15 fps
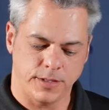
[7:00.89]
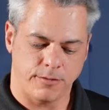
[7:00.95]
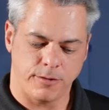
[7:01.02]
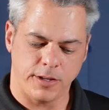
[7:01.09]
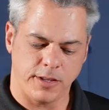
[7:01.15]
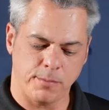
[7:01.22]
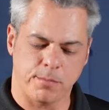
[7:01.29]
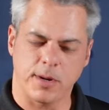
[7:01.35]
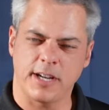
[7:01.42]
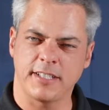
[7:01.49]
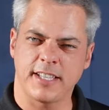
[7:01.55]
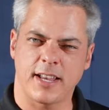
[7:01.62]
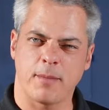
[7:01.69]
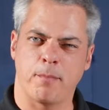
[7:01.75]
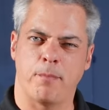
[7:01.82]
Really brings
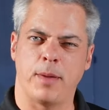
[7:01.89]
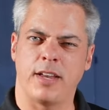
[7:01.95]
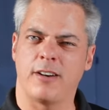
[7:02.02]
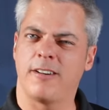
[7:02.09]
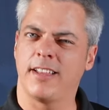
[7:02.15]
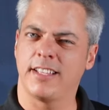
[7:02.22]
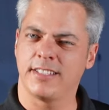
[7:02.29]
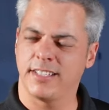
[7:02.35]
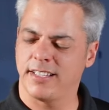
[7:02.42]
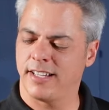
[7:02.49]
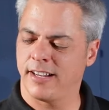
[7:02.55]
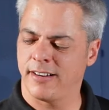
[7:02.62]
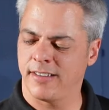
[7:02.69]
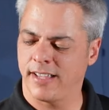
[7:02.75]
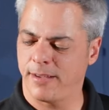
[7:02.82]
out a bitterness in
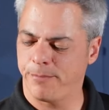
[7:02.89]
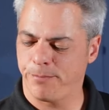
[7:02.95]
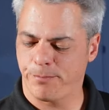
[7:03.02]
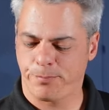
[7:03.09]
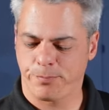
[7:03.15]
there that